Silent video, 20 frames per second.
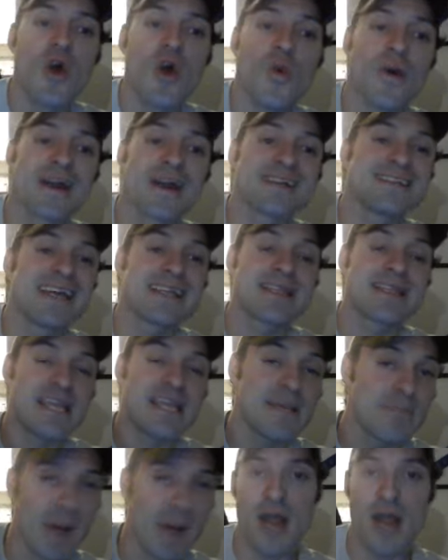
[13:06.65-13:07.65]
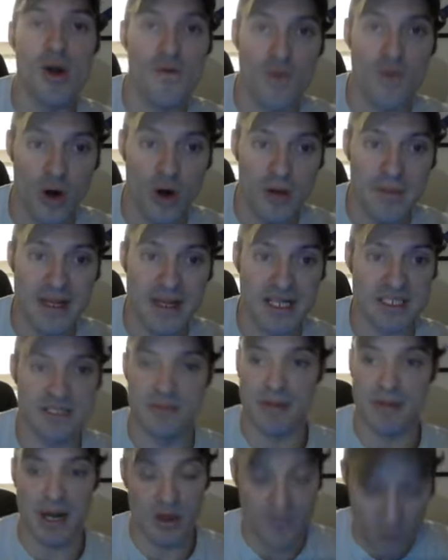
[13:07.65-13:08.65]
We're going to take the Biovore because the
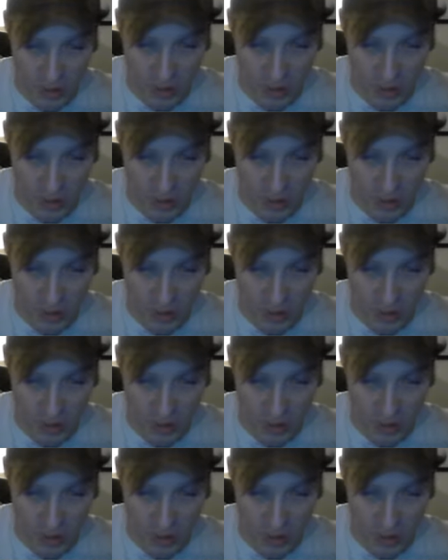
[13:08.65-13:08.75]
Biovore